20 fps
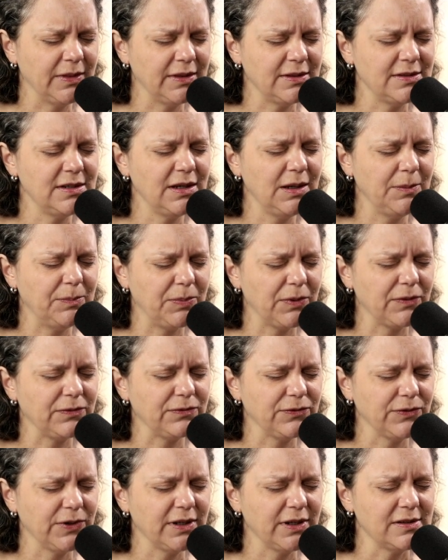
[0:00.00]
deep
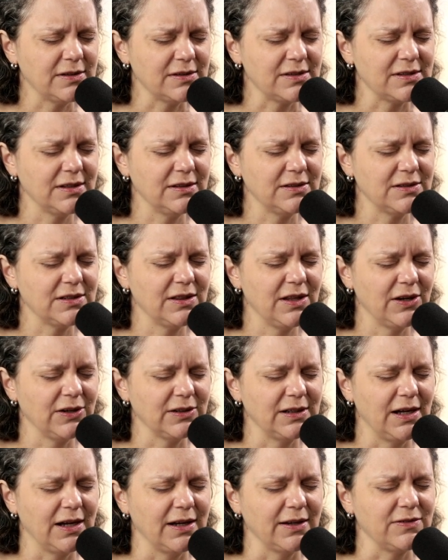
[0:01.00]
friends into their
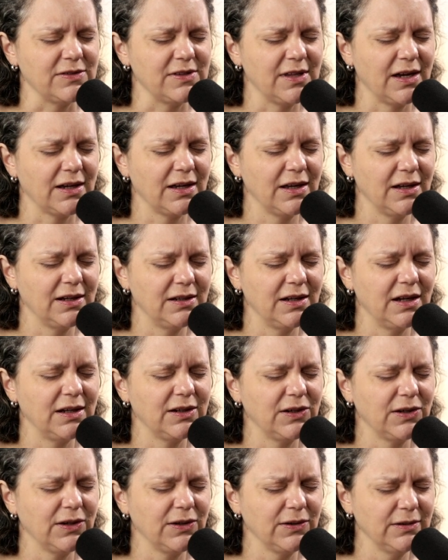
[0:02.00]
lives that can
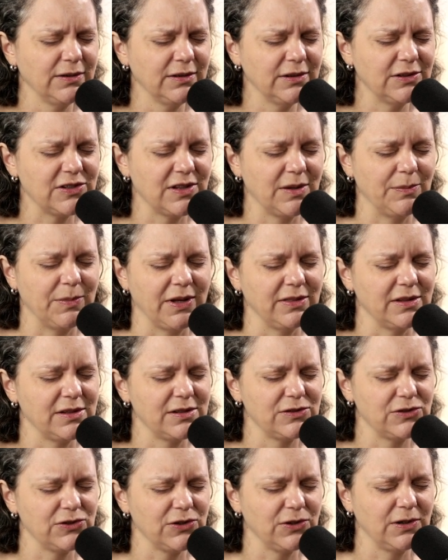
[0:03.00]
encourage them on
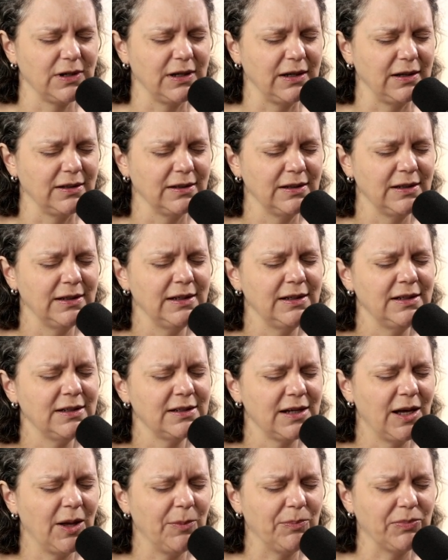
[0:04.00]
this journey,
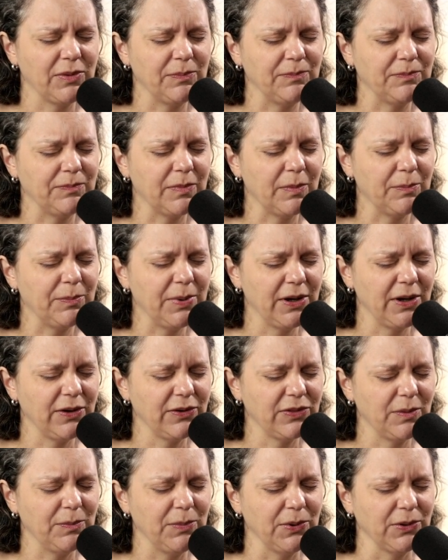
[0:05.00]
help them bear
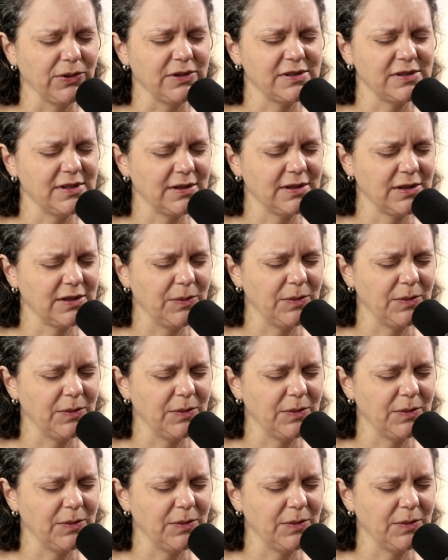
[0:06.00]
the burdens that they're